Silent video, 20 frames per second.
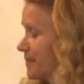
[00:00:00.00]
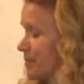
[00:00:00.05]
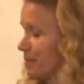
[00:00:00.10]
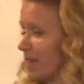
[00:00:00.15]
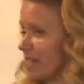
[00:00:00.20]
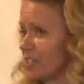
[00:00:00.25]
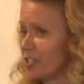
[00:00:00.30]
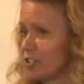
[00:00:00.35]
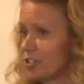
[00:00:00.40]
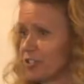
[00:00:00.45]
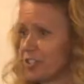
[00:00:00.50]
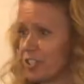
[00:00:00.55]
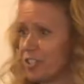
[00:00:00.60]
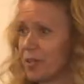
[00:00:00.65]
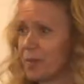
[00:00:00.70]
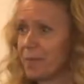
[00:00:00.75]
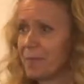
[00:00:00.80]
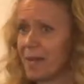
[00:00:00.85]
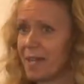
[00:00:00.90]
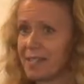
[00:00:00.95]
Make yeah. sure you
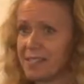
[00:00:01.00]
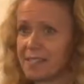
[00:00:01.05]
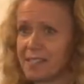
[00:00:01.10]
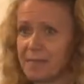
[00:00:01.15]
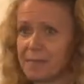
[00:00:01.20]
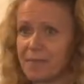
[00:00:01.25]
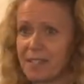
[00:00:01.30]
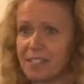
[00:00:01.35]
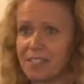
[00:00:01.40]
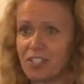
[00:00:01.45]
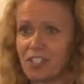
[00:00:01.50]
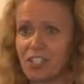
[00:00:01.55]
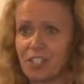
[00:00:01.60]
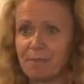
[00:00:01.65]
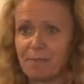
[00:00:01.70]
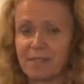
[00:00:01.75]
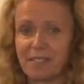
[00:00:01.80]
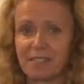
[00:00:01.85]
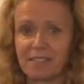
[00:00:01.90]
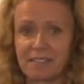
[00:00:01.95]
don't buy something
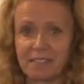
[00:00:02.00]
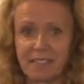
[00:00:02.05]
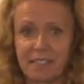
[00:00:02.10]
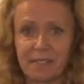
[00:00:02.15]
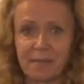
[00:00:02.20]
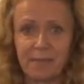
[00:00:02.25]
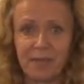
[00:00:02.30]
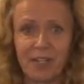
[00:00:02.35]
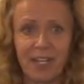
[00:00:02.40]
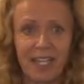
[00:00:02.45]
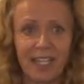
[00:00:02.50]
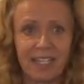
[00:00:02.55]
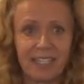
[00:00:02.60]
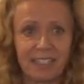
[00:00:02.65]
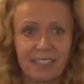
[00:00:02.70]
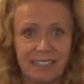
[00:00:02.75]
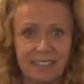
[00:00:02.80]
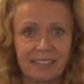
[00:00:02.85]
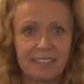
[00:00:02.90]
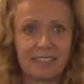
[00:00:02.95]
cheap that's going to break.
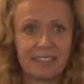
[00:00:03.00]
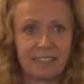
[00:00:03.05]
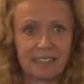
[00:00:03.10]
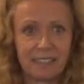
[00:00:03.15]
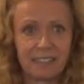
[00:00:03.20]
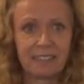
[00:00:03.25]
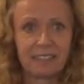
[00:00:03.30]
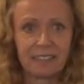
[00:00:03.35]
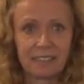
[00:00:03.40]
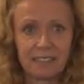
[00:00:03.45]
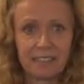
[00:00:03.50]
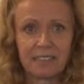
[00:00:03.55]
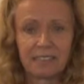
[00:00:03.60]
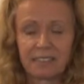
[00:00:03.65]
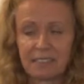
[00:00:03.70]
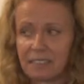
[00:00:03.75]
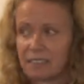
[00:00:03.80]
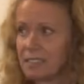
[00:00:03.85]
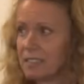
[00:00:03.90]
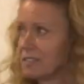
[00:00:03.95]
I don't want to
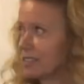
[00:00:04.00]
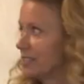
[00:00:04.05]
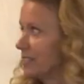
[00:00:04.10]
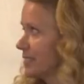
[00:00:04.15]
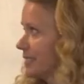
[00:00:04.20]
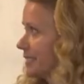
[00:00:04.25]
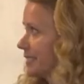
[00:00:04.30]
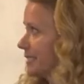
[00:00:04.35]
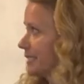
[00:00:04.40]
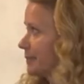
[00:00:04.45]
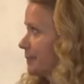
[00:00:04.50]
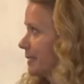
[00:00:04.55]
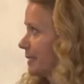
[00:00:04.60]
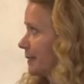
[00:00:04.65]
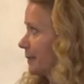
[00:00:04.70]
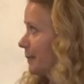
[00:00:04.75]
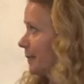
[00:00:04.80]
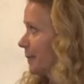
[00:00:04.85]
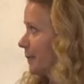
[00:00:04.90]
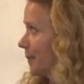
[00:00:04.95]
say
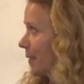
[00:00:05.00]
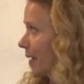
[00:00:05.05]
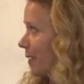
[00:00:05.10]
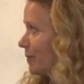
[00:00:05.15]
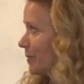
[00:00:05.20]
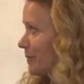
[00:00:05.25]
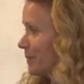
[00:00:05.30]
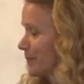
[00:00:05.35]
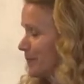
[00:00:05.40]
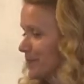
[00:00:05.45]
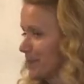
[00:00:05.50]
cheap. Problem.